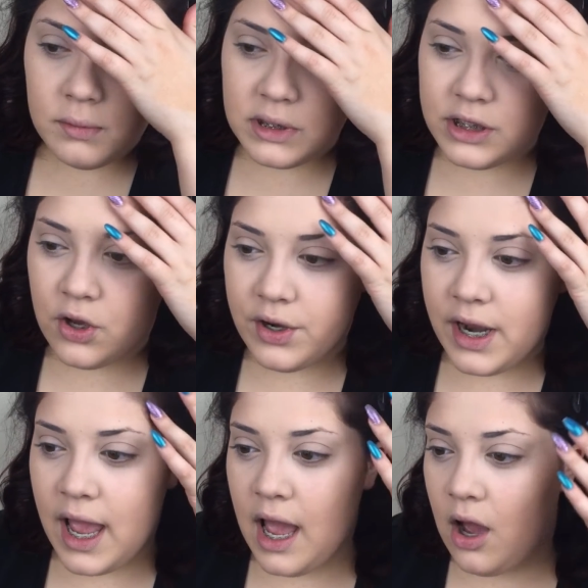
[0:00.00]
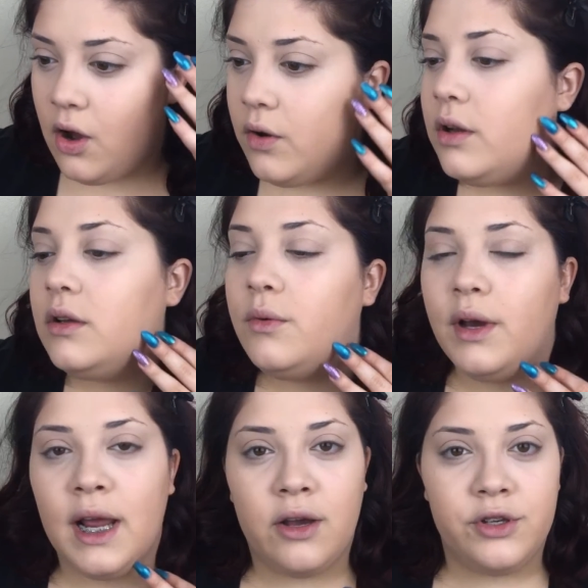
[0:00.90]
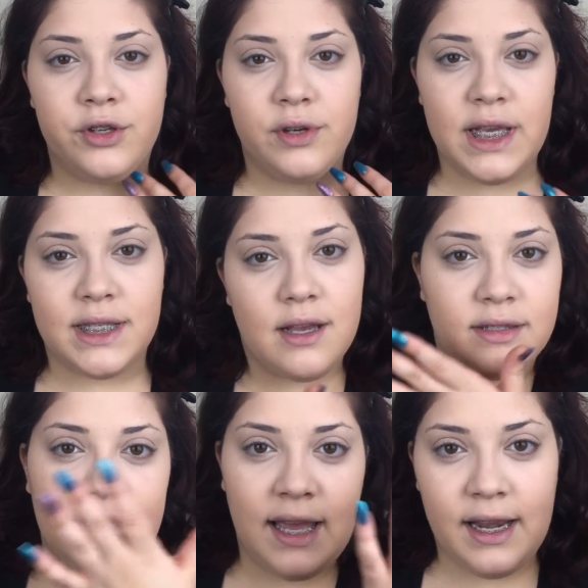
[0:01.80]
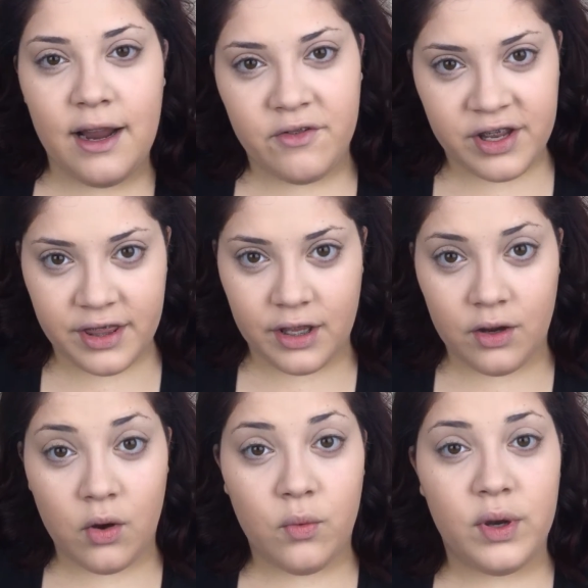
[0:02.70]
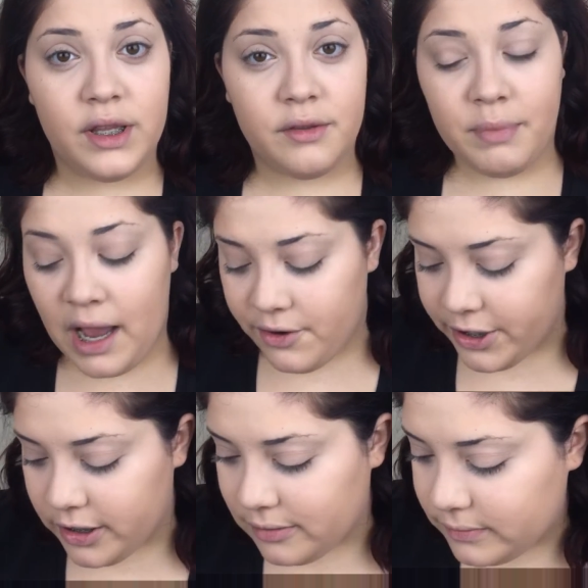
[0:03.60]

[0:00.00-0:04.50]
So now what I'll do is I'll set everything with powder.